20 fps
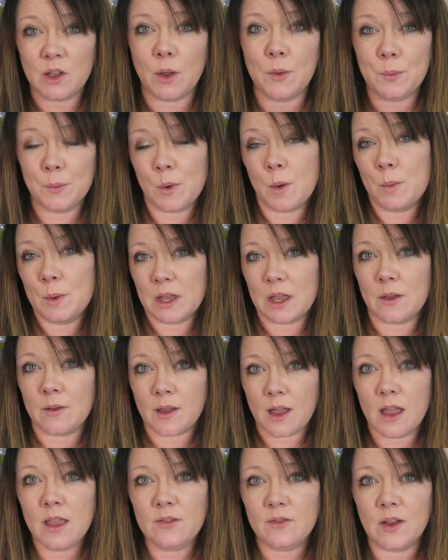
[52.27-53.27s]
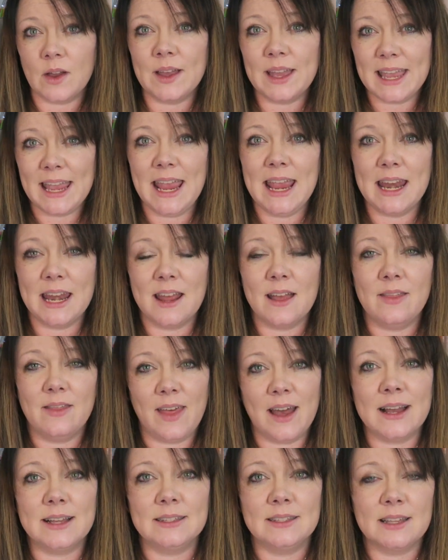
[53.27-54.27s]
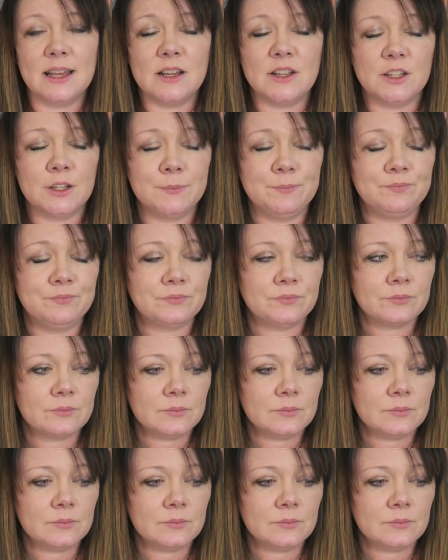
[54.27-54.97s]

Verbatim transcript: what we're going over in that session.